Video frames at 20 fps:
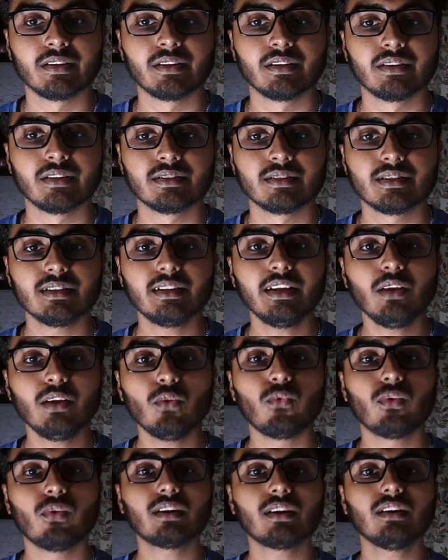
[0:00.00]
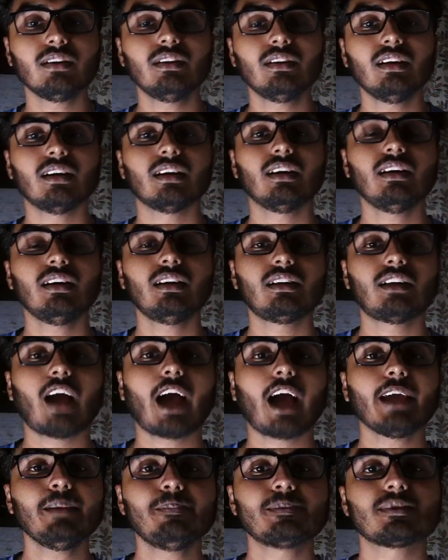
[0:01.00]
So then what are the
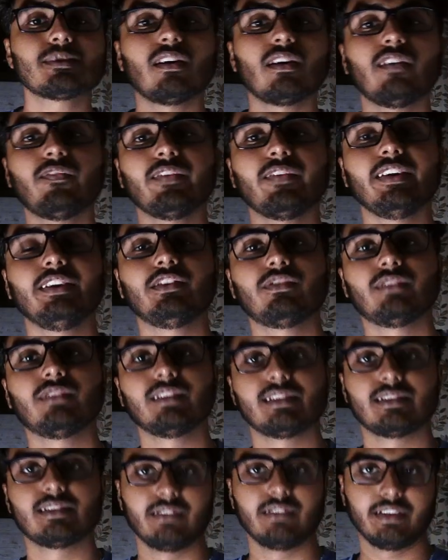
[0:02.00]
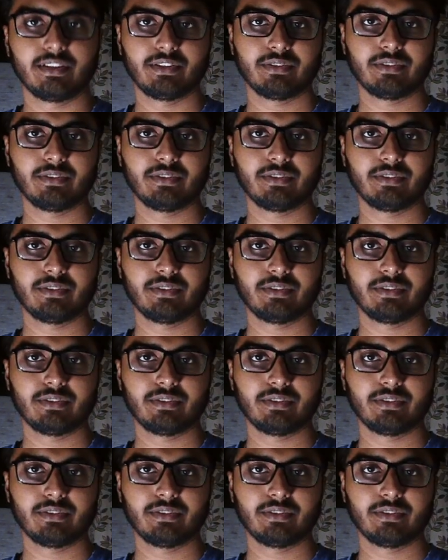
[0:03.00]
types of interest rate?